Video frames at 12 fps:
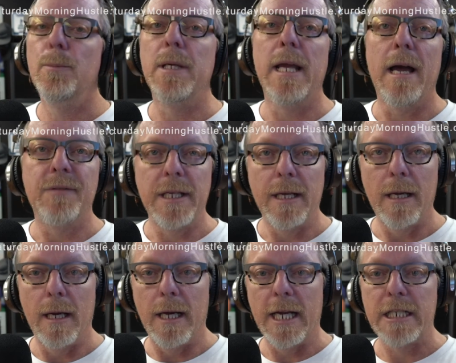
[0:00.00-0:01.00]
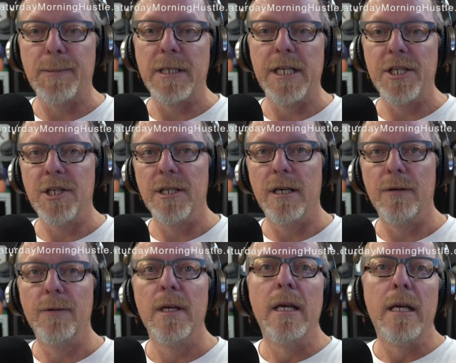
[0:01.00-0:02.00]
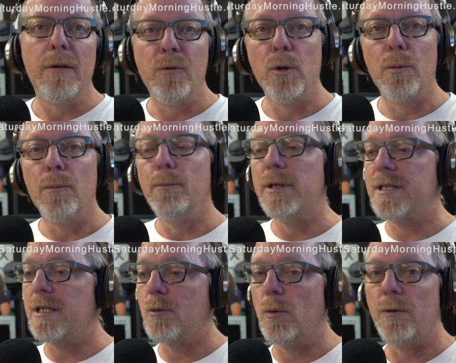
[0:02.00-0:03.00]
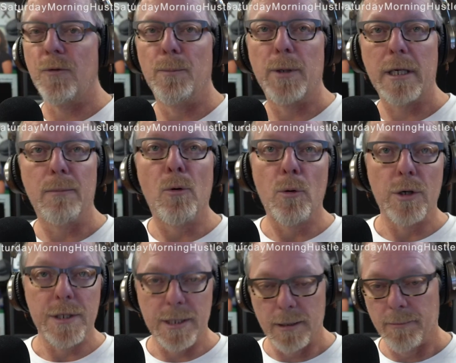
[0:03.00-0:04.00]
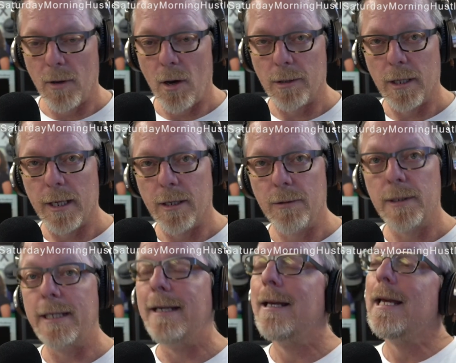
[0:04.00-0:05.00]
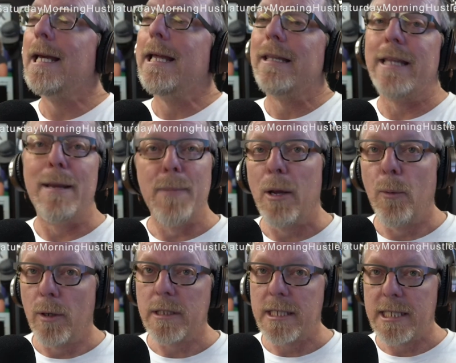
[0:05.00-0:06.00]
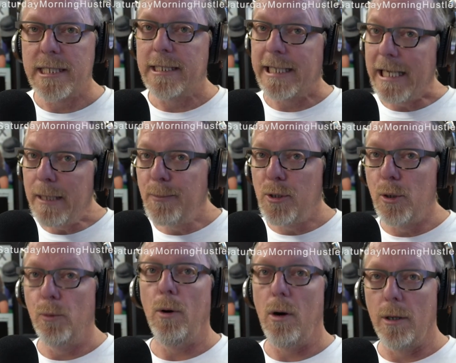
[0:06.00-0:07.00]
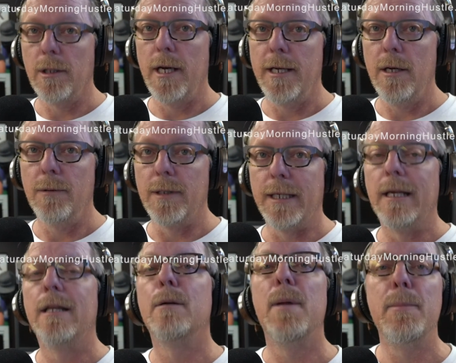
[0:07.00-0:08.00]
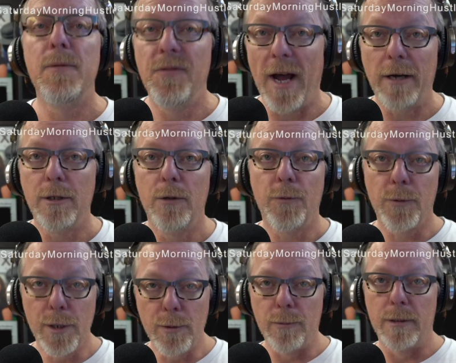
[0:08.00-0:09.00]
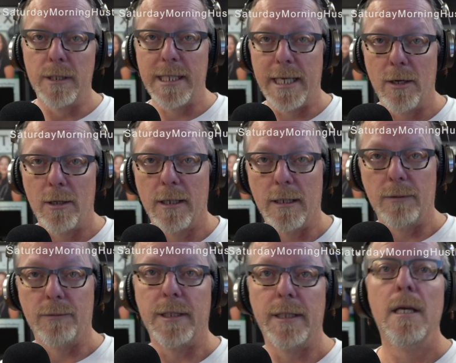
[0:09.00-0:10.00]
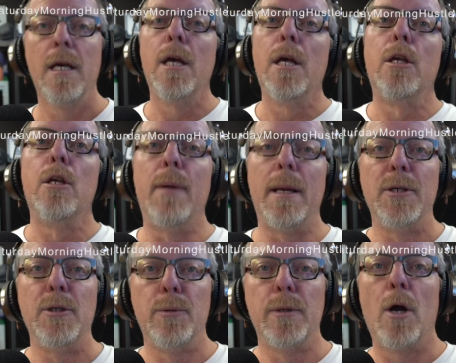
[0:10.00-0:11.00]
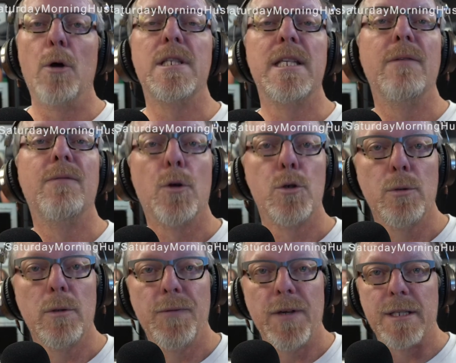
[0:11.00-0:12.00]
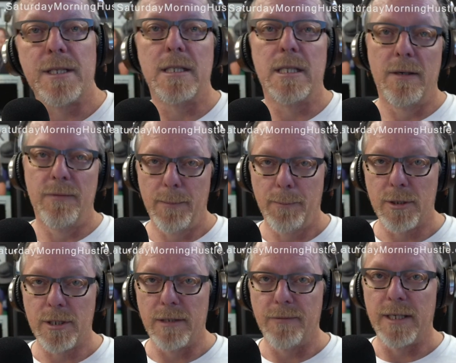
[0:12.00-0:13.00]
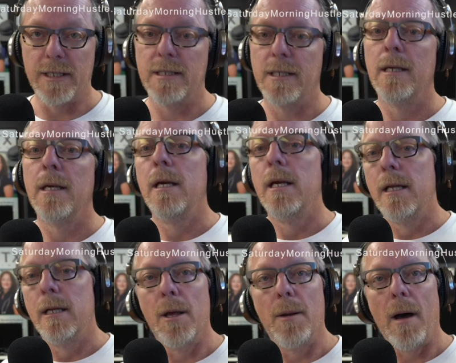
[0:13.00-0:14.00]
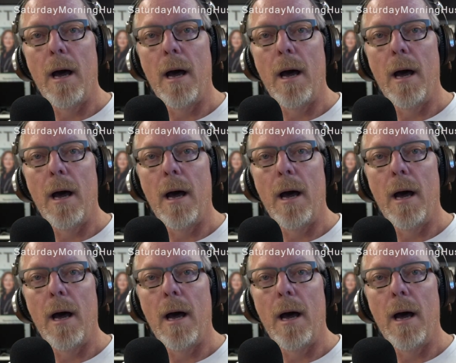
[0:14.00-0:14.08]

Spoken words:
be having expectation of, if your business went from brick and mortar to online only, they may want to keep you online only. There may be value for you to stay online only. You may be hosting virtual events instead of in-person events. The